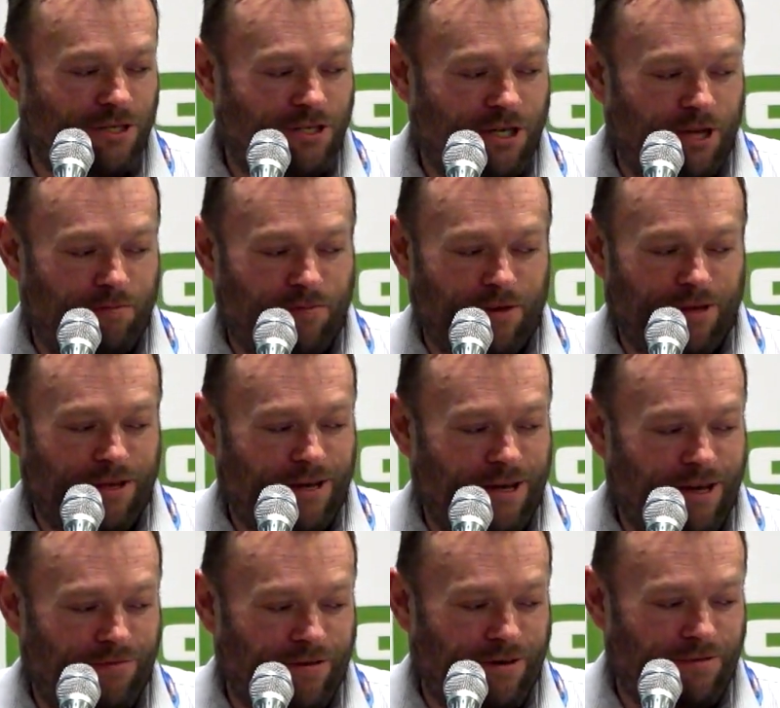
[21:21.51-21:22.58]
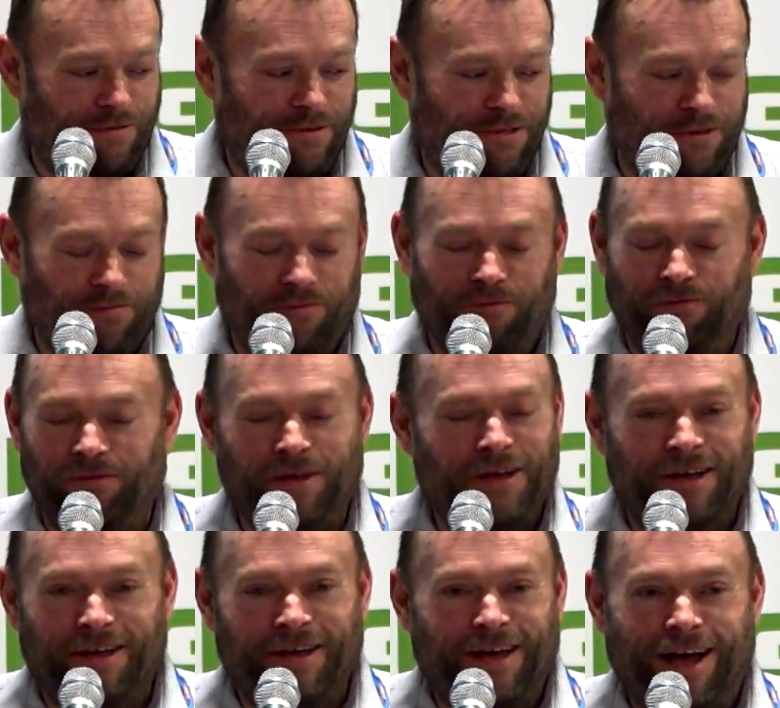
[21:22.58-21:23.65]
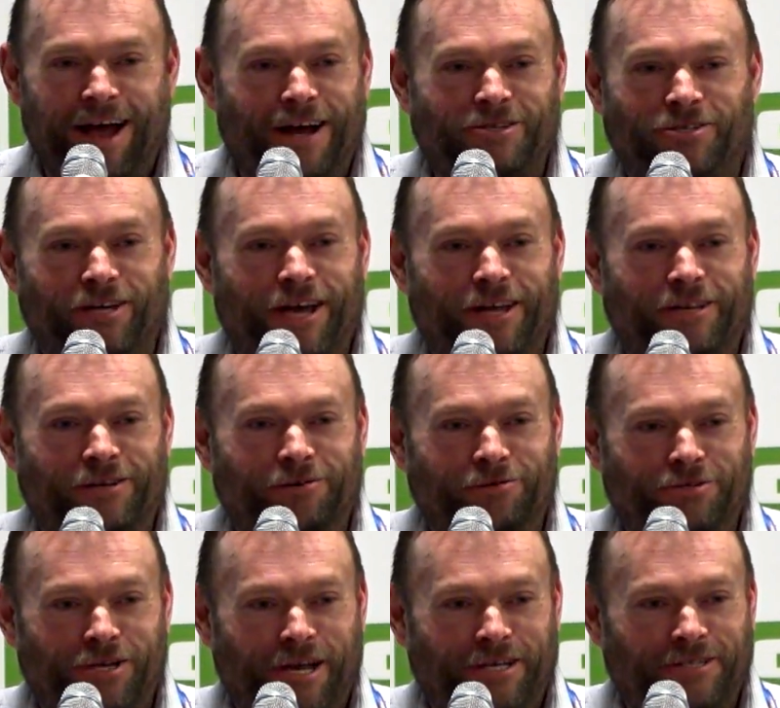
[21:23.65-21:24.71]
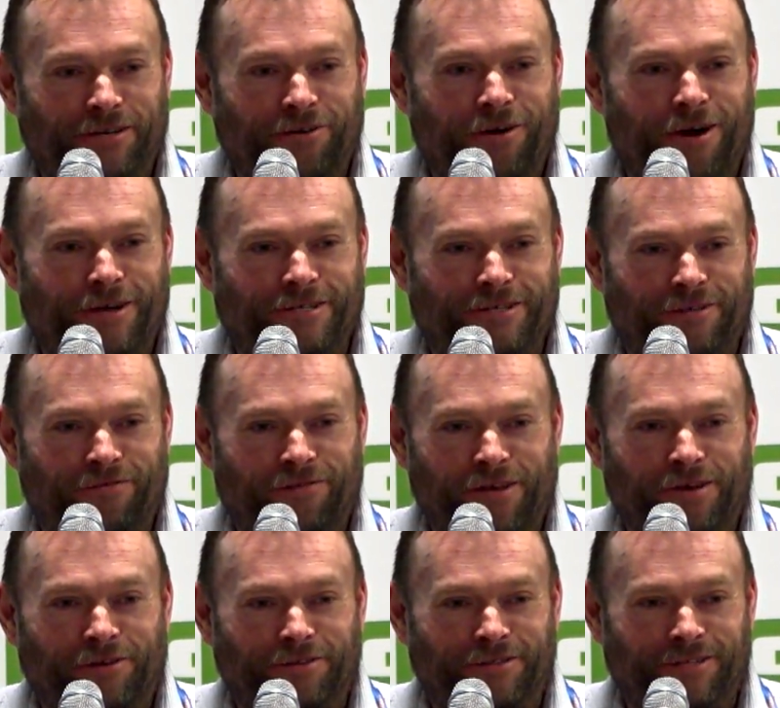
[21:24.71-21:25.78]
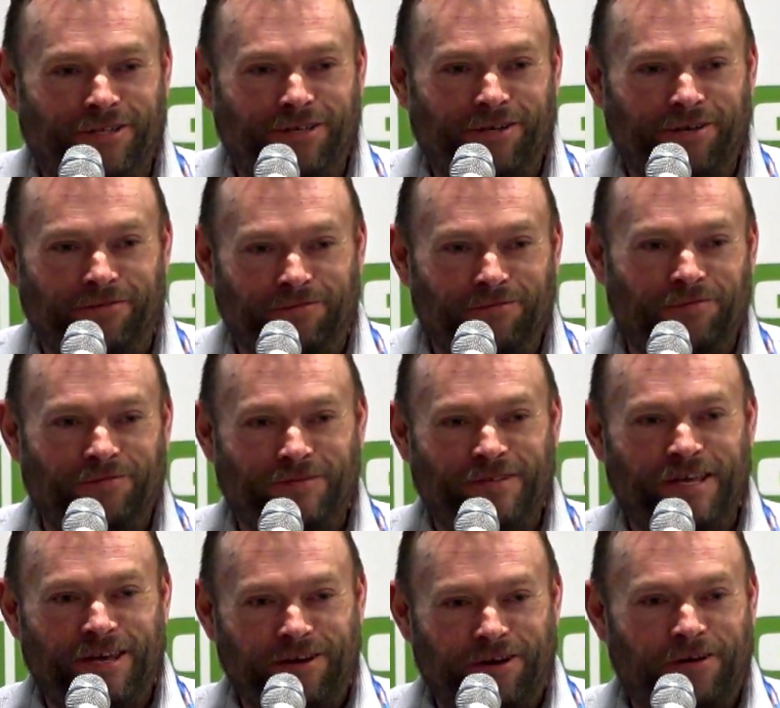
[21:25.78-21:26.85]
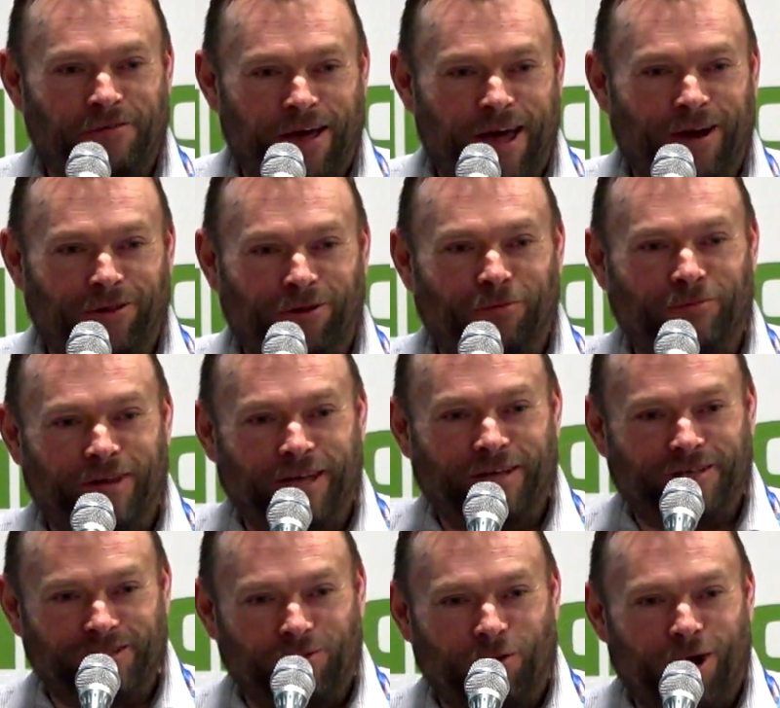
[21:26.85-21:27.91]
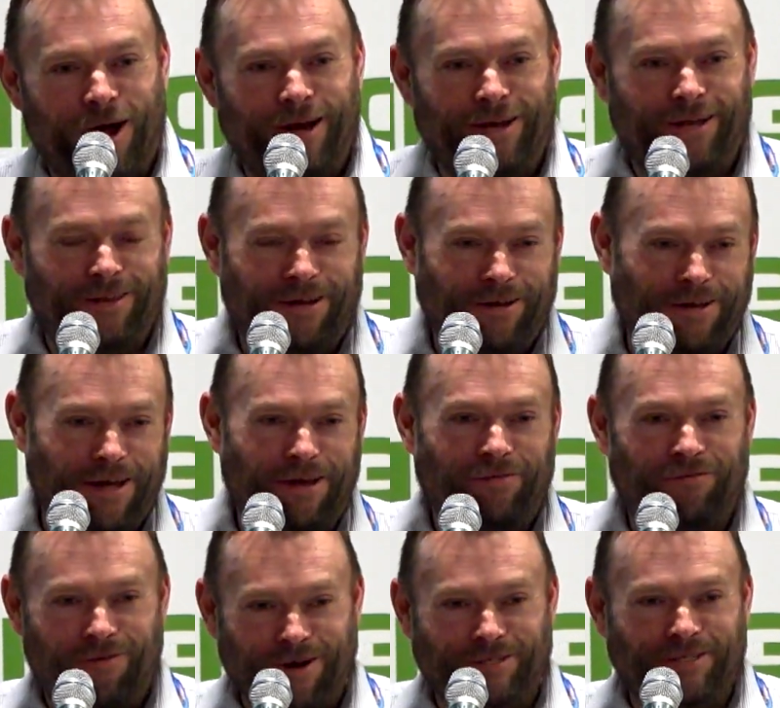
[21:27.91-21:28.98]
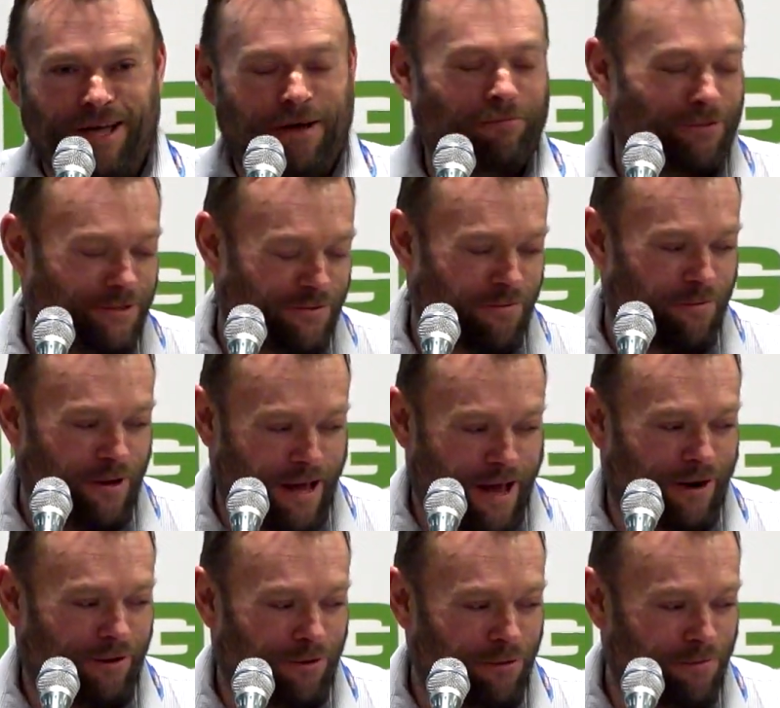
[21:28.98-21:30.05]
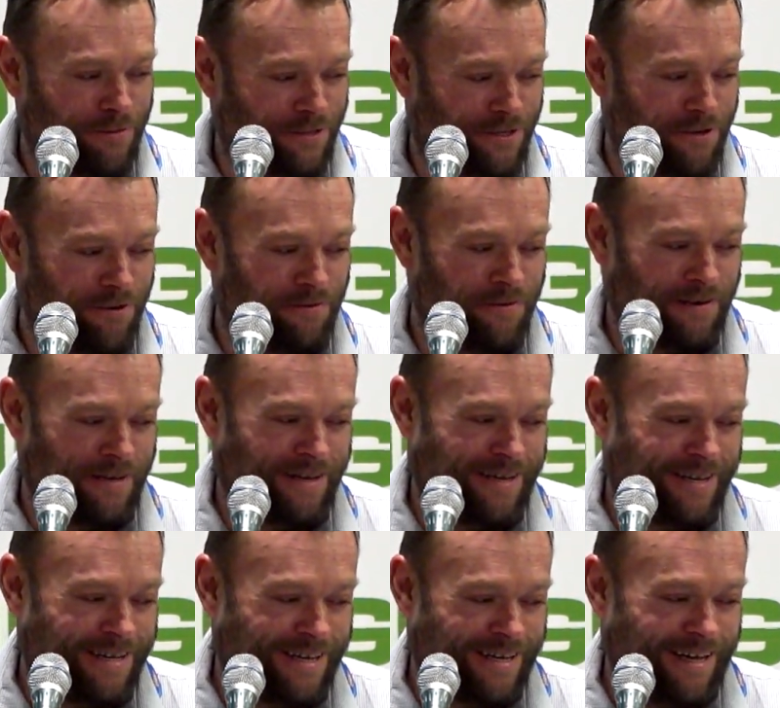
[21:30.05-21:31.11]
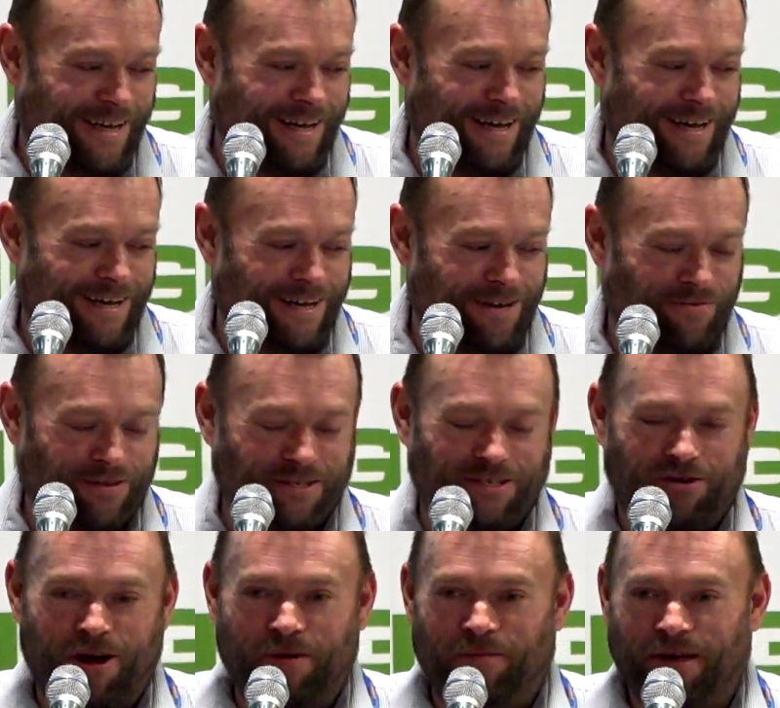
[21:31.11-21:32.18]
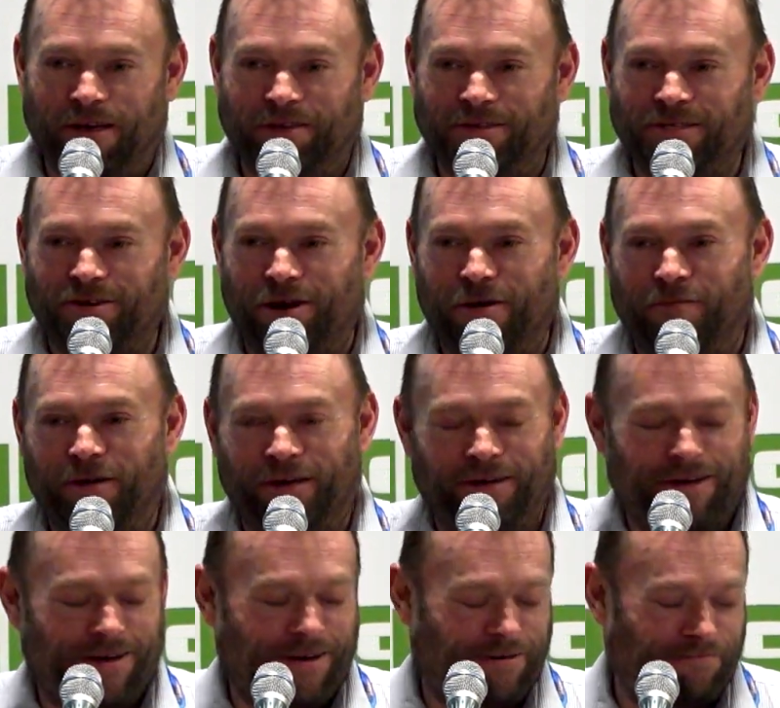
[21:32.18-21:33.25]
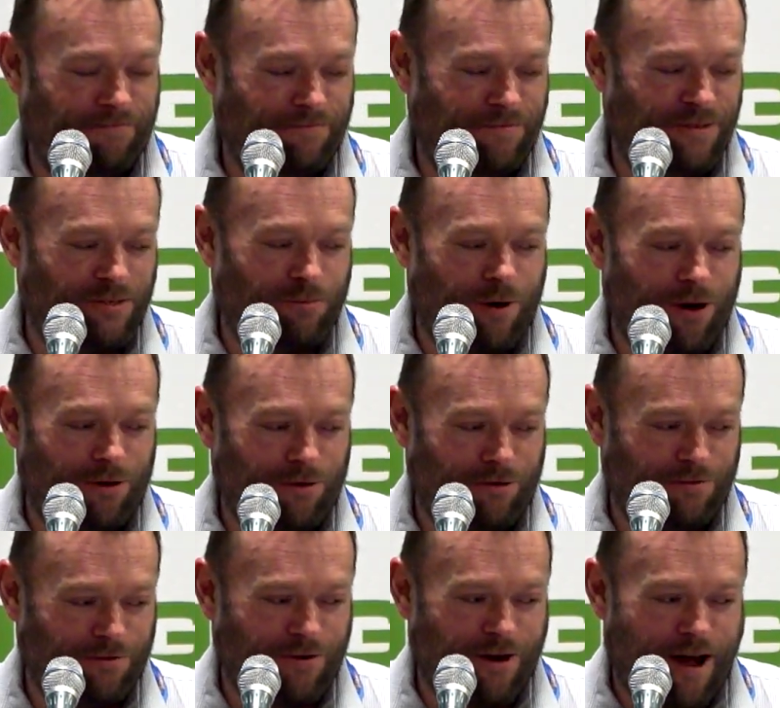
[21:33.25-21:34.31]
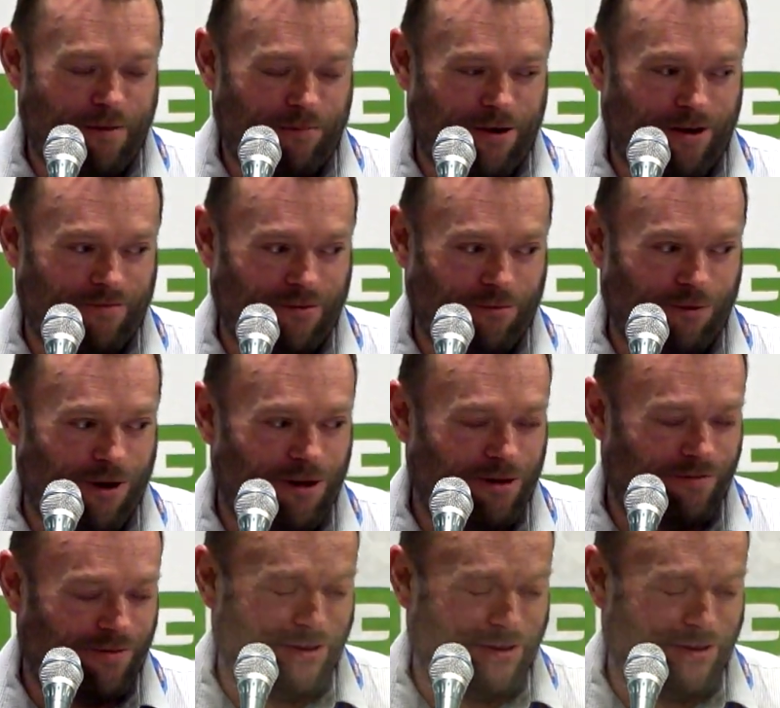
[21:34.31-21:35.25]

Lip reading: sheep, and then even some. I actually had to go chase across the field to see an antelope take a squat and then get fresh samples from an antelope. So, and even scraping swallow crap off the wall of